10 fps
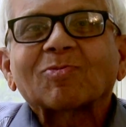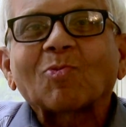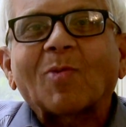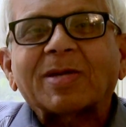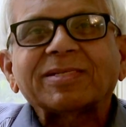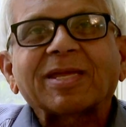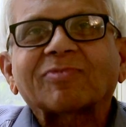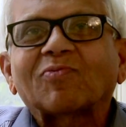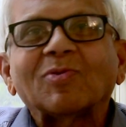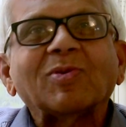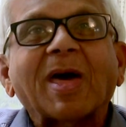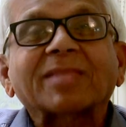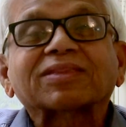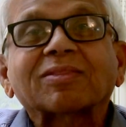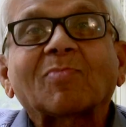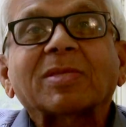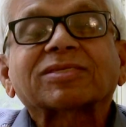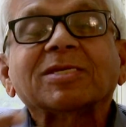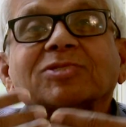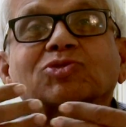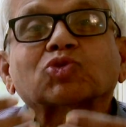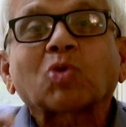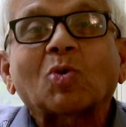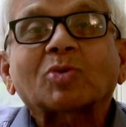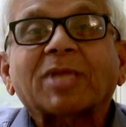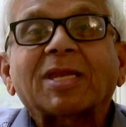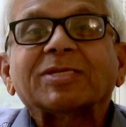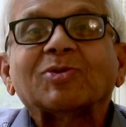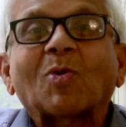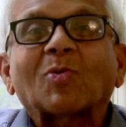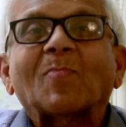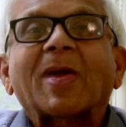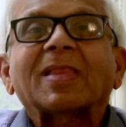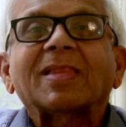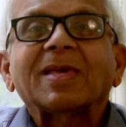Wonderful, not, I mean, she's totally normal.